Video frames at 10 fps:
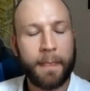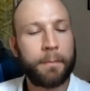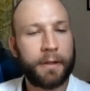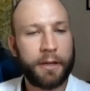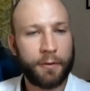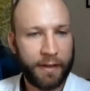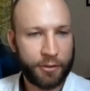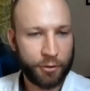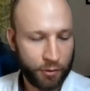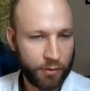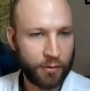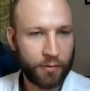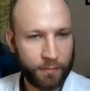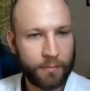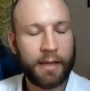But the off-end shots
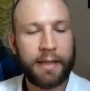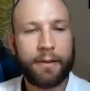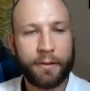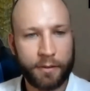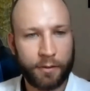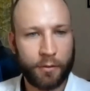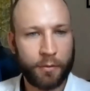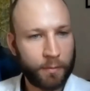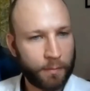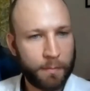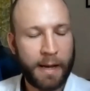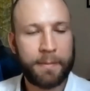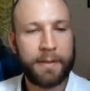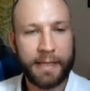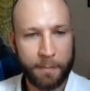allow you to
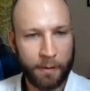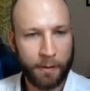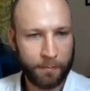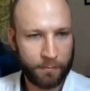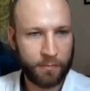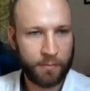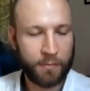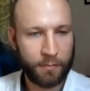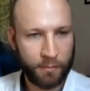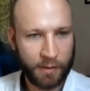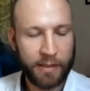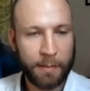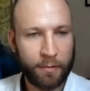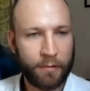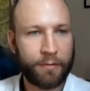map the deeper
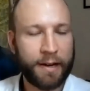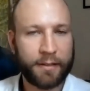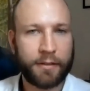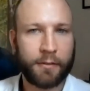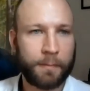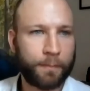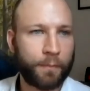refractors.